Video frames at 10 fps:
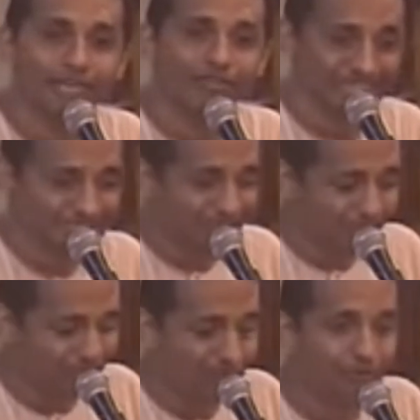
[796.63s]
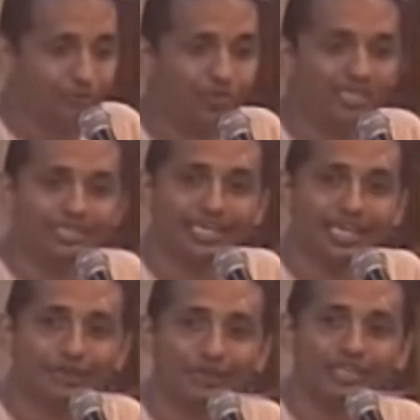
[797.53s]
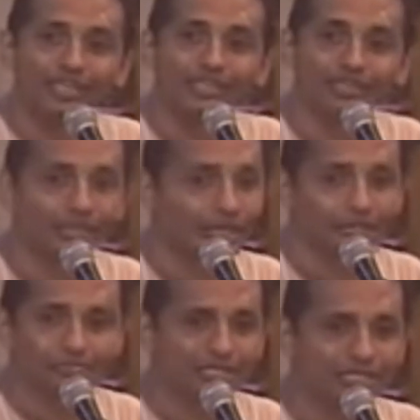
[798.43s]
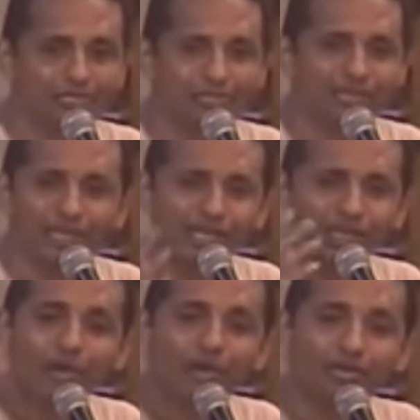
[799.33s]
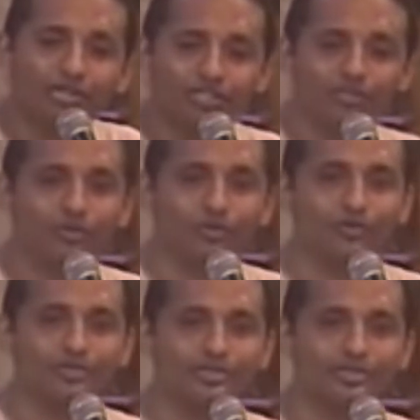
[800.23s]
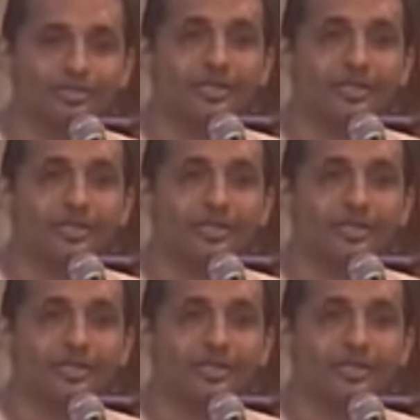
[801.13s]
If you estimate from today's calculation, must be running into hundreds of crores.